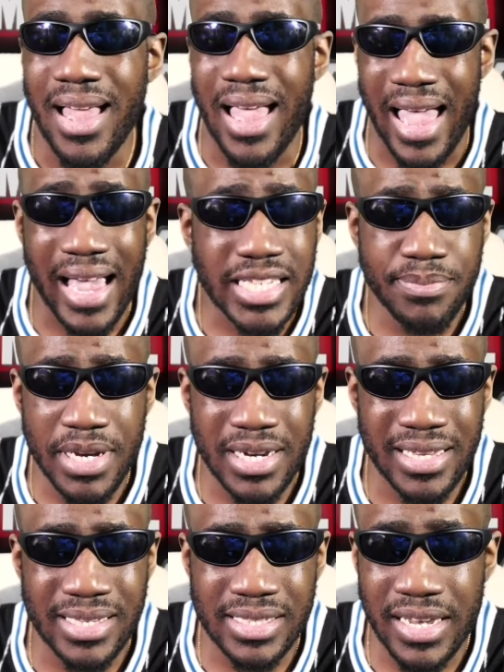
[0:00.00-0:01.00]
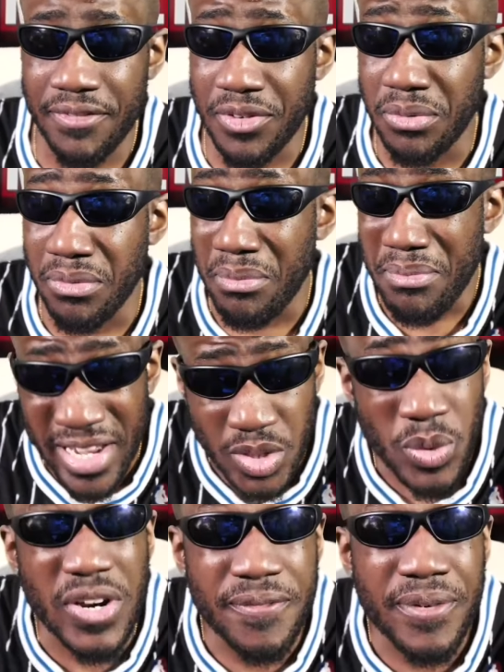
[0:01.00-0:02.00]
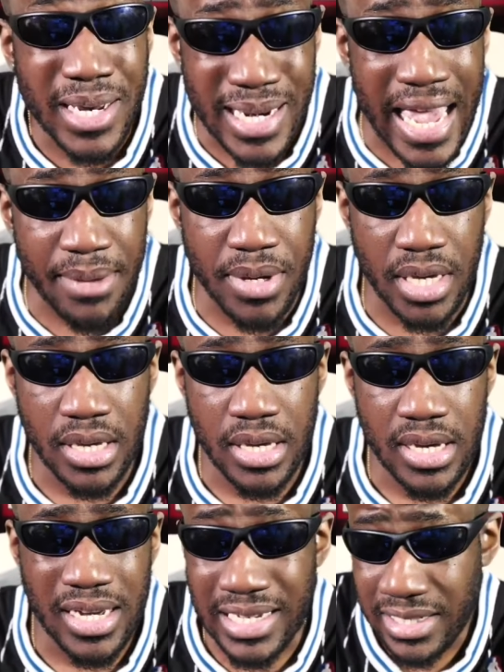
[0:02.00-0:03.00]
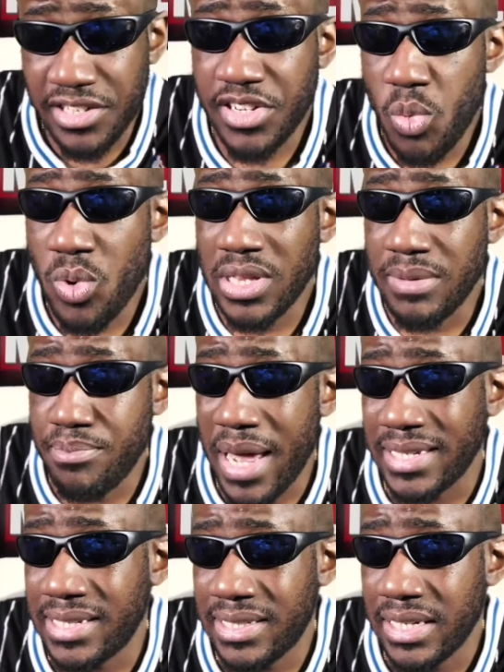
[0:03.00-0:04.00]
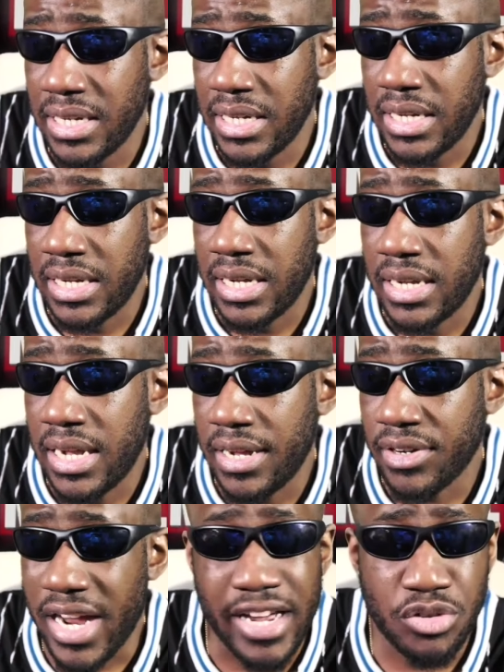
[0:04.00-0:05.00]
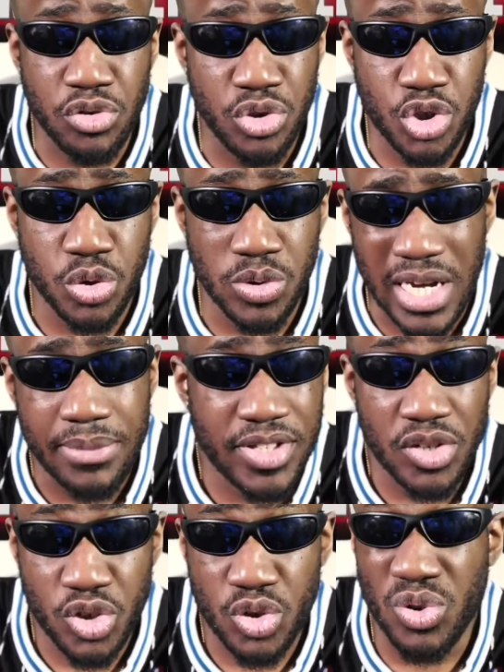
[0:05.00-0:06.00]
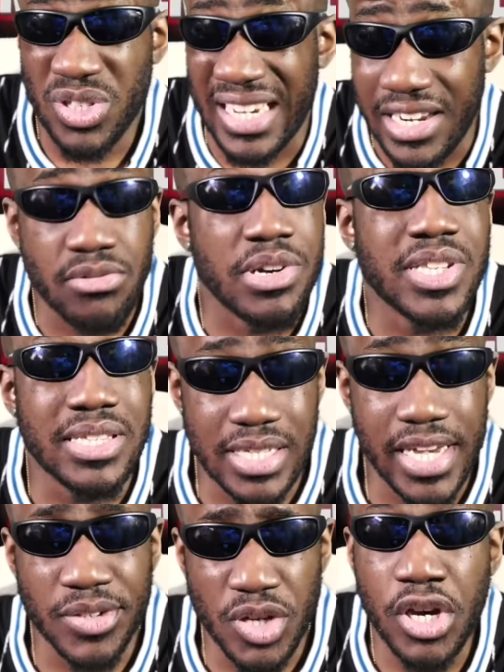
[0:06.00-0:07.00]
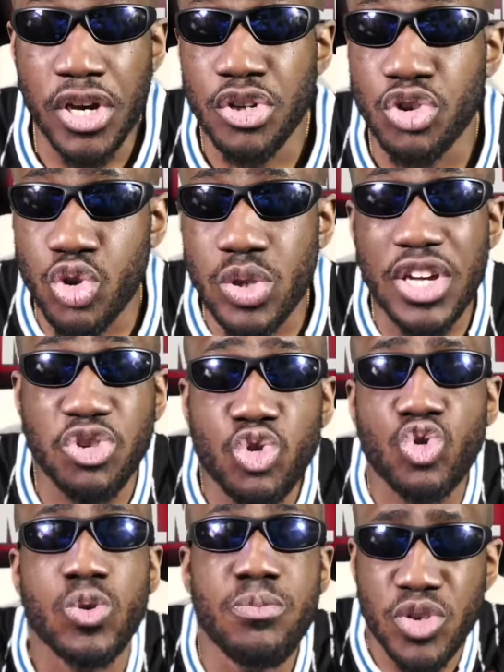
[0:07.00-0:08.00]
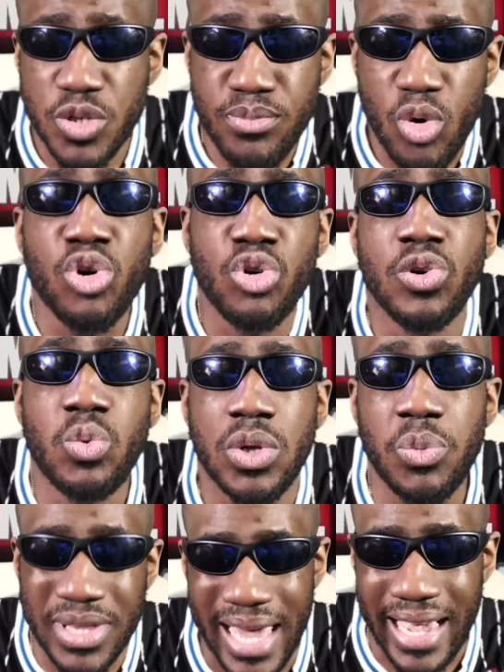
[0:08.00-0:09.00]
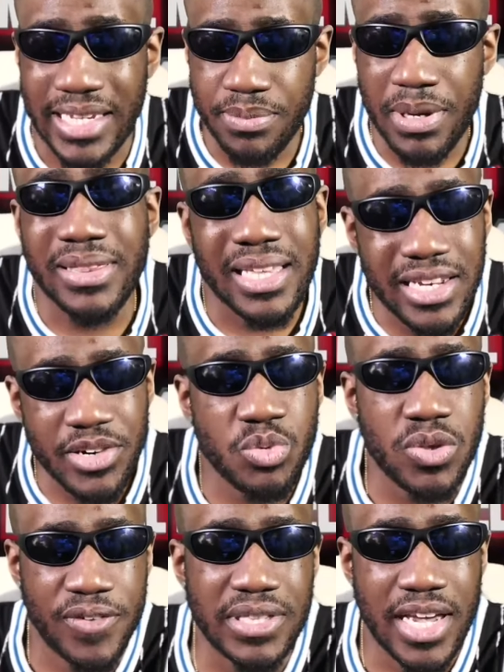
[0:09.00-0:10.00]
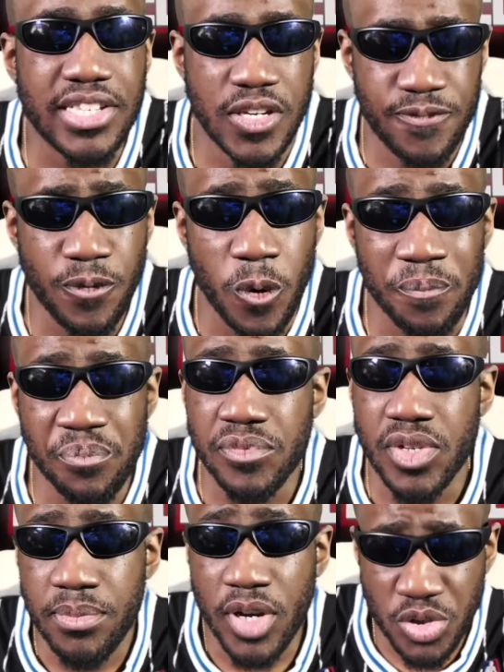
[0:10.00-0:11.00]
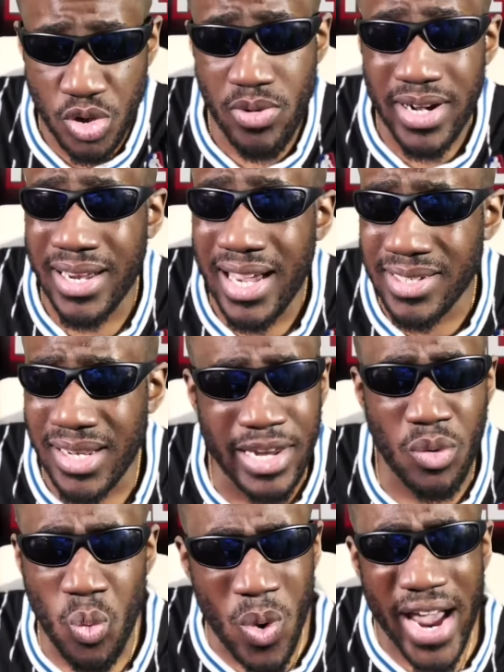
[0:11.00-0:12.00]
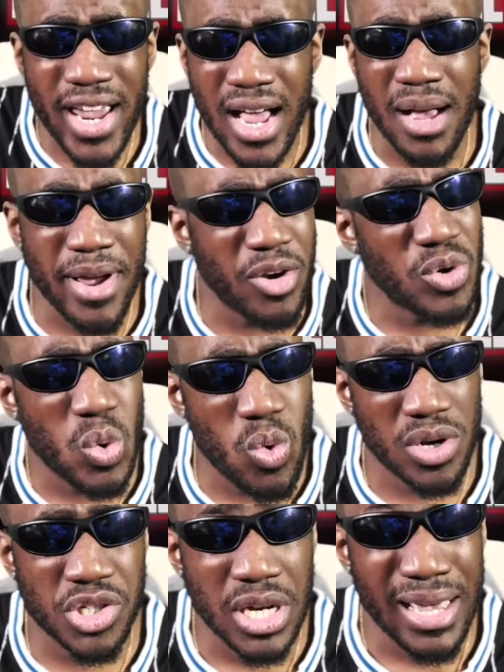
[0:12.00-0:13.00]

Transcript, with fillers: X Men 97 might win a freaking Emmy. It's literally one of the best cartoon shows, animated shows in recent years. So there's so much more goodwill with X Men than there is with Fantastic Four. Because already guys are like, why am I going to watch